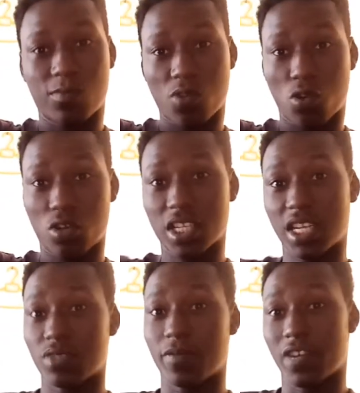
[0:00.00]
your content
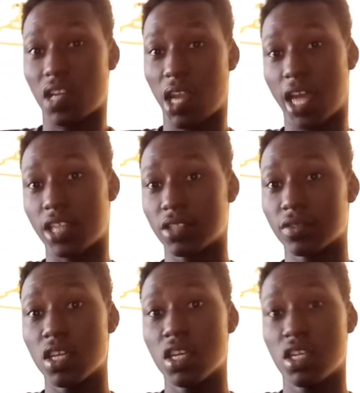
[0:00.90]
has to be very large
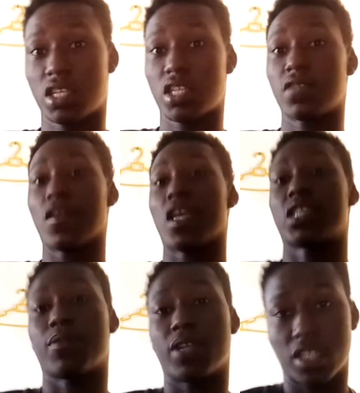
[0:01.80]
in case if you're
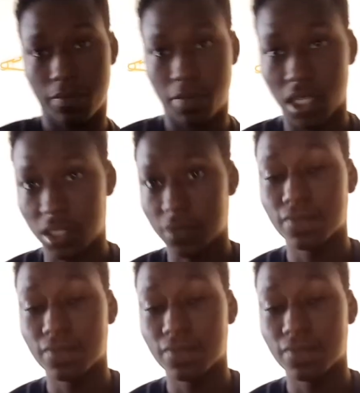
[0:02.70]
explaining a part.